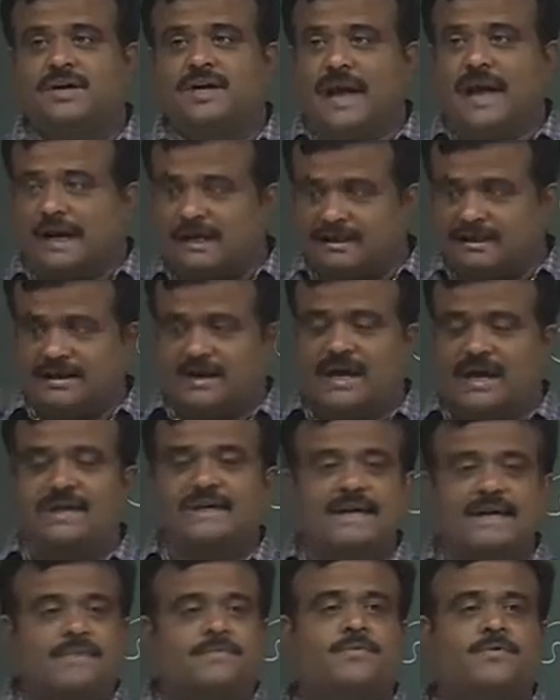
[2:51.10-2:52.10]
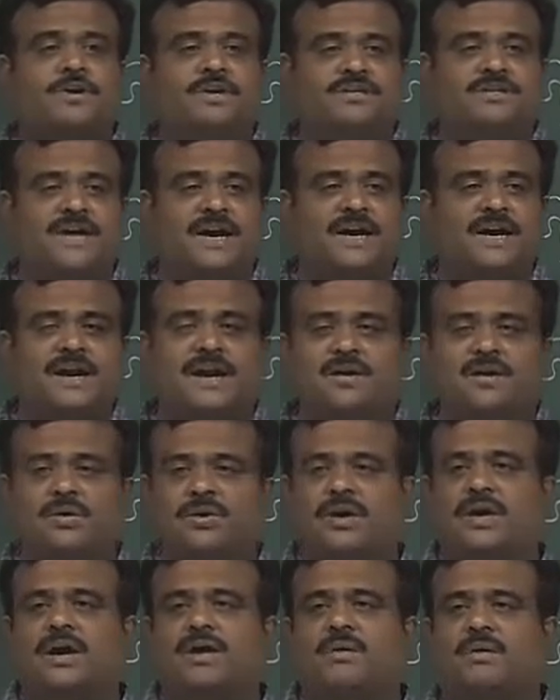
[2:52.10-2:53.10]
At the runtime we decided
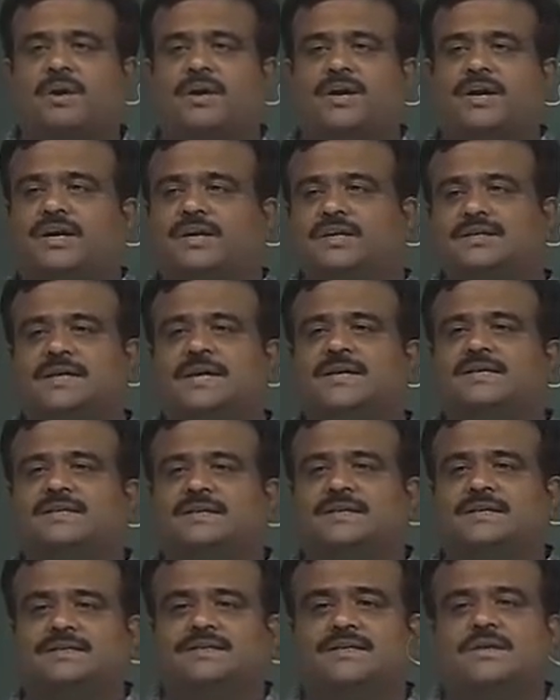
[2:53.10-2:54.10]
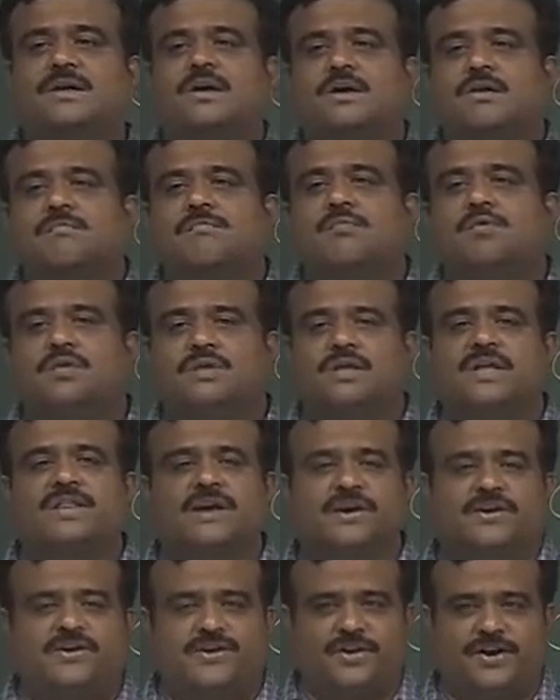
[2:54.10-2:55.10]
okay, our data size is more than
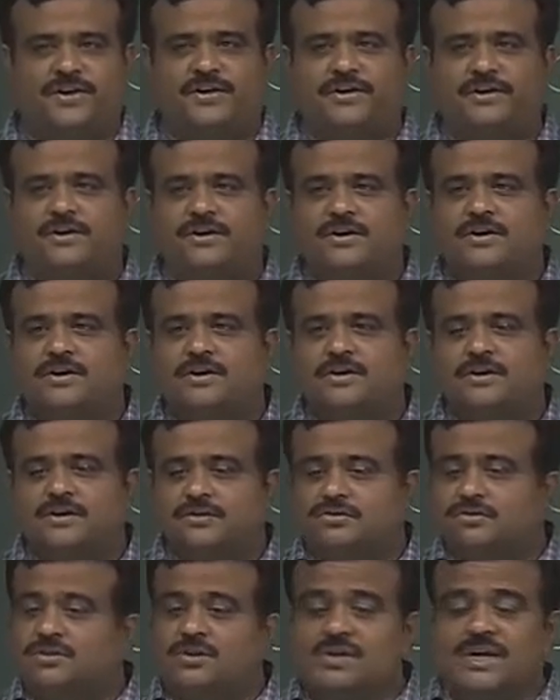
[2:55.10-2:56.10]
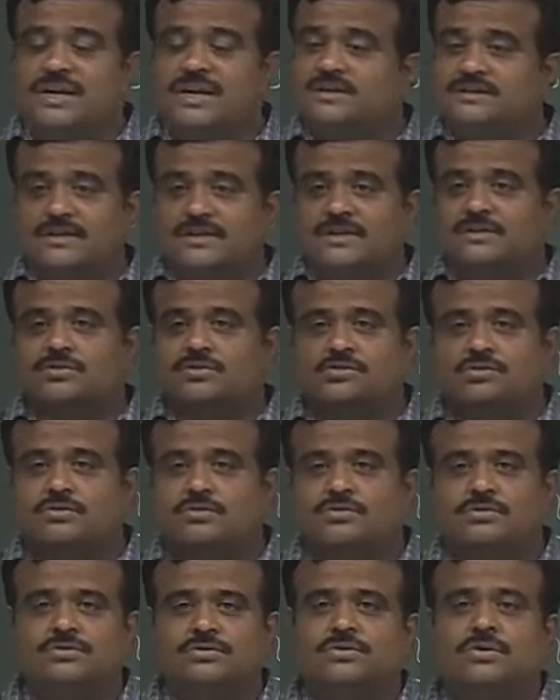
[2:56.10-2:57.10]
100. So, there is a issue.
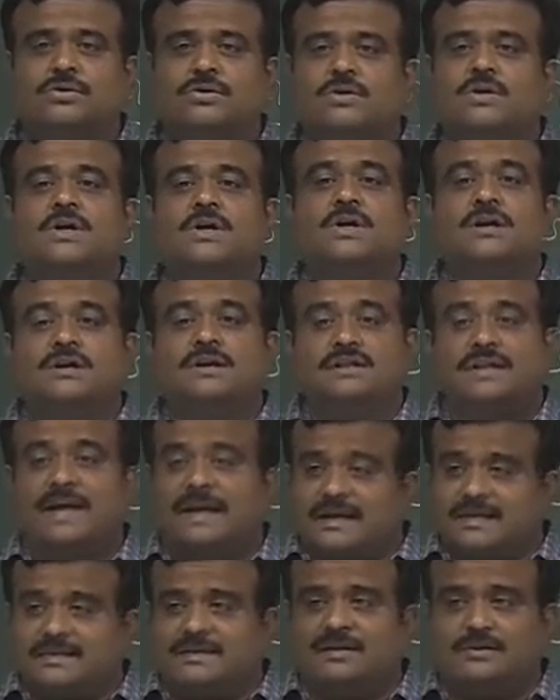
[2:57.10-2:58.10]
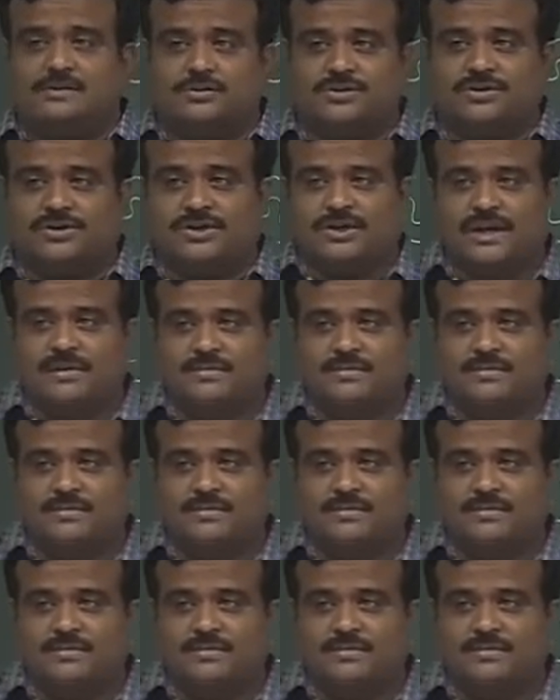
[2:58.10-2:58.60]
So, that is the question.